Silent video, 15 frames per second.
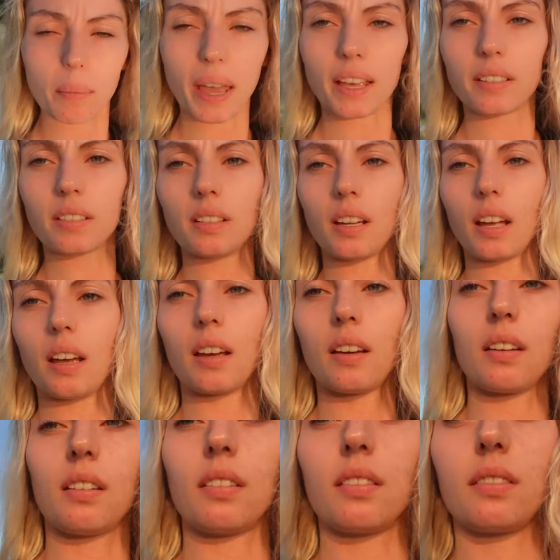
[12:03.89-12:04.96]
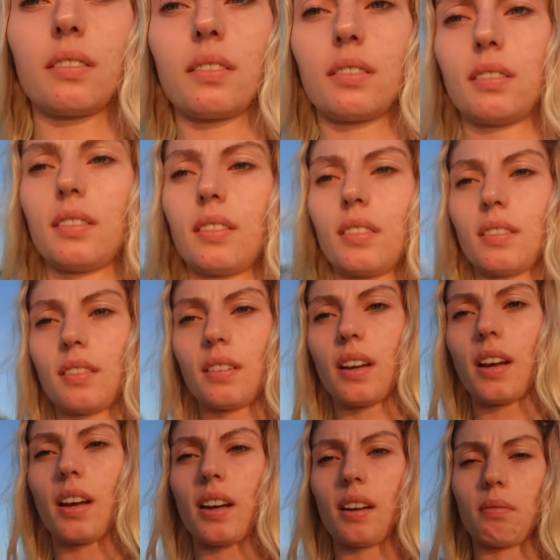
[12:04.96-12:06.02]
a mess today.
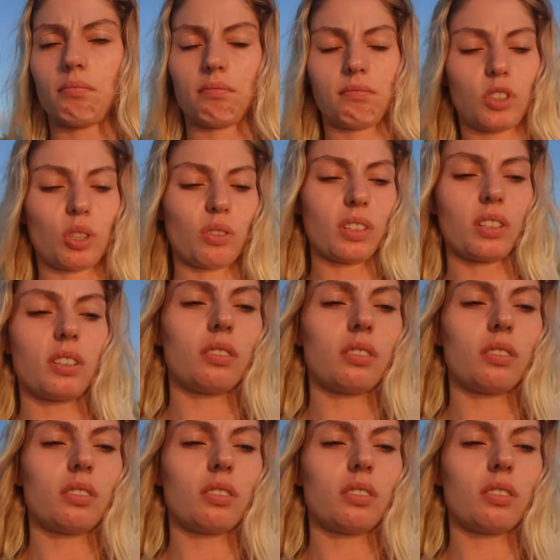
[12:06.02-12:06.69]
Um, don't really